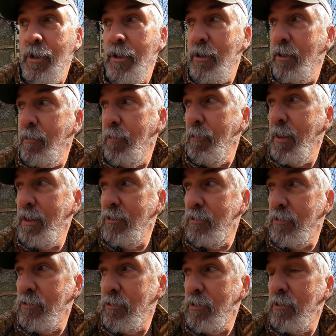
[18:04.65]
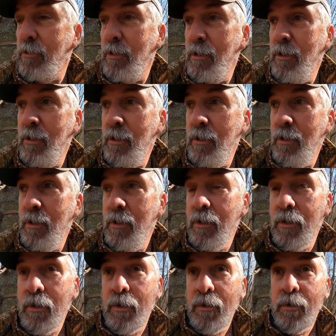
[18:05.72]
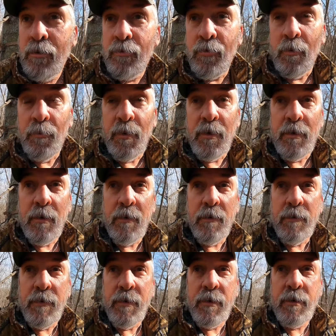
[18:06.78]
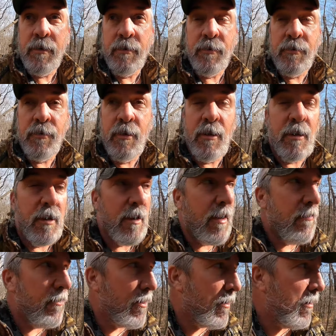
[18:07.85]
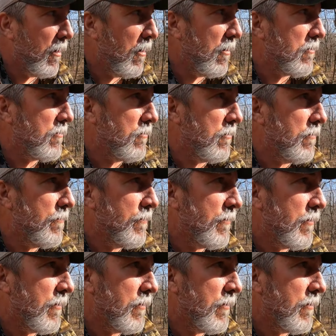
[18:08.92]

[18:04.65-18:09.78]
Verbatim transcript: like amazing. So. So I've been here and it's nearly 11 o'clock, so